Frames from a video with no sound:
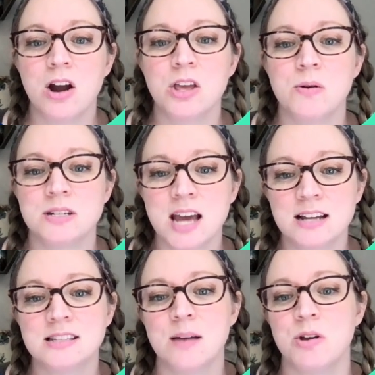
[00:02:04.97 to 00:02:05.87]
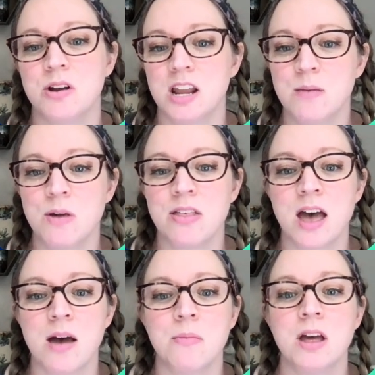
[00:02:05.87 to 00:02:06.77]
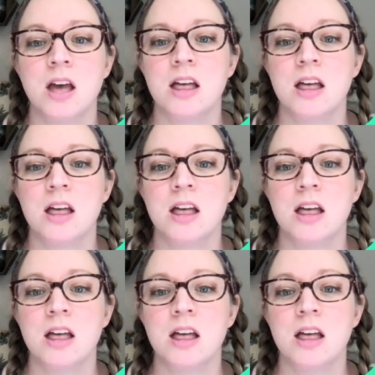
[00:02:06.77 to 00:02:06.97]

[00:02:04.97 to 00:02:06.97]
You can text them, you can email them.